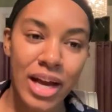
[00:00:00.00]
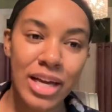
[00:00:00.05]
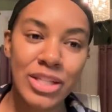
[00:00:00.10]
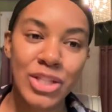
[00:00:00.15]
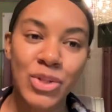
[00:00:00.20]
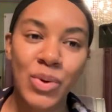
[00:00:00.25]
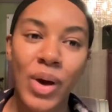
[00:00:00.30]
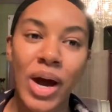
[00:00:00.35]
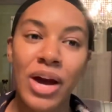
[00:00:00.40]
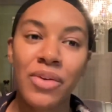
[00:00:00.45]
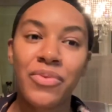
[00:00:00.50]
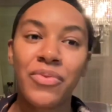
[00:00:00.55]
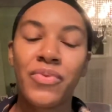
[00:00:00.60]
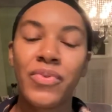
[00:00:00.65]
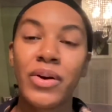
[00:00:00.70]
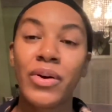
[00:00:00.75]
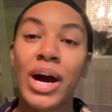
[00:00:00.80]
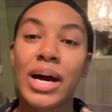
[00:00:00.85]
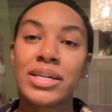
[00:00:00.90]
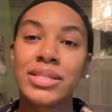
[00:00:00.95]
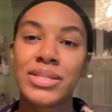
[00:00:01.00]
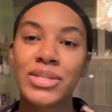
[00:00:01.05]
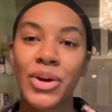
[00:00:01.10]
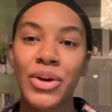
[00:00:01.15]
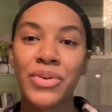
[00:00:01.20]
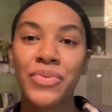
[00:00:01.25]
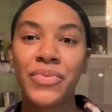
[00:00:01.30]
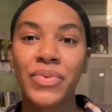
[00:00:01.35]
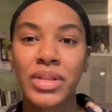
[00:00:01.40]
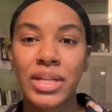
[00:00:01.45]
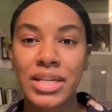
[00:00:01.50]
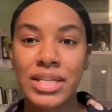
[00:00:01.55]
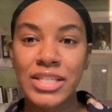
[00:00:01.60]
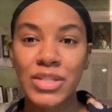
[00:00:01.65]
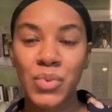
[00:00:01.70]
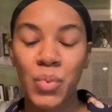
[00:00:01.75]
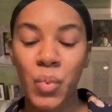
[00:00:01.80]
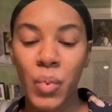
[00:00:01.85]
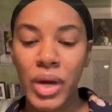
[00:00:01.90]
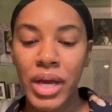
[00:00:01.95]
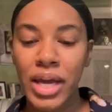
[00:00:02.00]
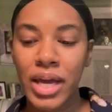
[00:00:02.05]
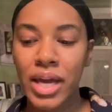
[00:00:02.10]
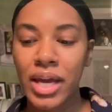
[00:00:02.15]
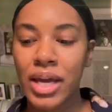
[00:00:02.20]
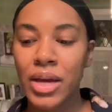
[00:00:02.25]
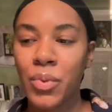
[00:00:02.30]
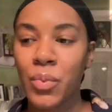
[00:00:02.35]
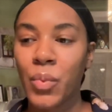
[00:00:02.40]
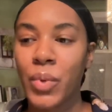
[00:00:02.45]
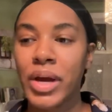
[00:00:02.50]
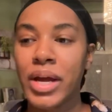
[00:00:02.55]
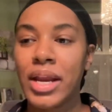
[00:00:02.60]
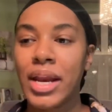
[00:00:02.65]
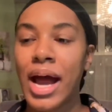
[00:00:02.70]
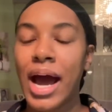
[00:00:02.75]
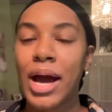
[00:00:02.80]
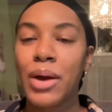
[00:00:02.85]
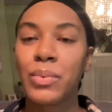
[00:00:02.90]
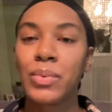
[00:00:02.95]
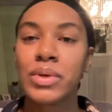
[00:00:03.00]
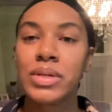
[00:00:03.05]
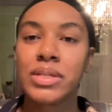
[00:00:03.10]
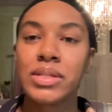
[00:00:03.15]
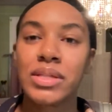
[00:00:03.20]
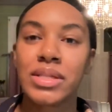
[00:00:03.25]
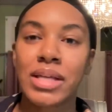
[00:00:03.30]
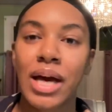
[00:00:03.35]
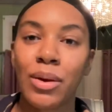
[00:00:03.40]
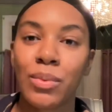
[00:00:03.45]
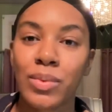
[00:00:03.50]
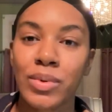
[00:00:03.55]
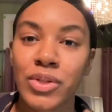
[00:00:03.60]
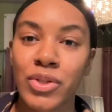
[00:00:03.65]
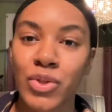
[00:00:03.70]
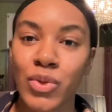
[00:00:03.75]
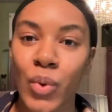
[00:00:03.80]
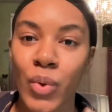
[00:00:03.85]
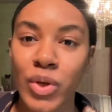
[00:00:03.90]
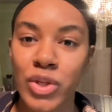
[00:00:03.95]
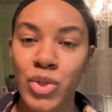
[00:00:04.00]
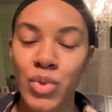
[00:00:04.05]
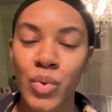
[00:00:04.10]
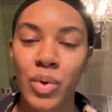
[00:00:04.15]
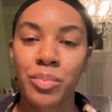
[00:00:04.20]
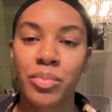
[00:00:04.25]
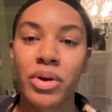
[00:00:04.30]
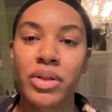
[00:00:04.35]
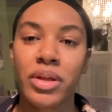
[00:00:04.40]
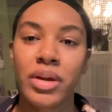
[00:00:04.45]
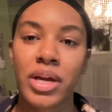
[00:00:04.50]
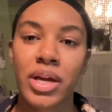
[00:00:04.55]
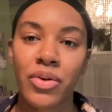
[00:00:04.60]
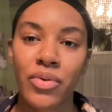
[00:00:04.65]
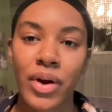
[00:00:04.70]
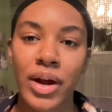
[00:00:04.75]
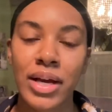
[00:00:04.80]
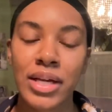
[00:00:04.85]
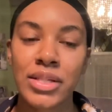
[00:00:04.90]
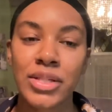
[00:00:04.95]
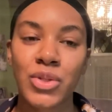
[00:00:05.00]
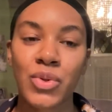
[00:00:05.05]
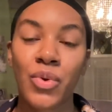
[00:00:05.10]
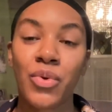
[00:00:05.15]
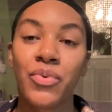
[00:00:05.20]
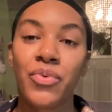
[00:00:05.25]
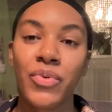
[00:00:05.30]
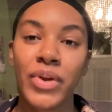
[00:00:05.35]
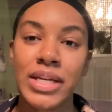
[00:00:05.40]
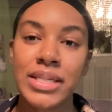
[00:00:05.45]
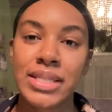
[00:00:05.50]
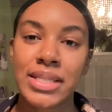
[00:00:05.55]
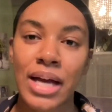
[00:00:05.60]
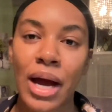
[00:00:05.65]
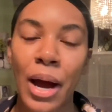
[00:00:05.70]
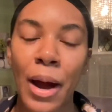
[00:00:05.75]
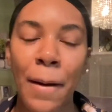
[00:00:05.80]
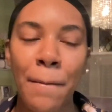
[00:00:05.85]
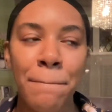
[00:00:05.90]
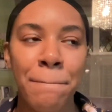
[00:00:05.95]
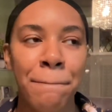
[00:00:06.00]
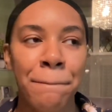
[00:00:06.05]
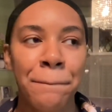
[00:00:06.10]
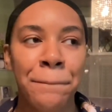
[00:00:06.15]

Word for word: So I started feeling this way when I was talking to a brother in Christ on FaceTime,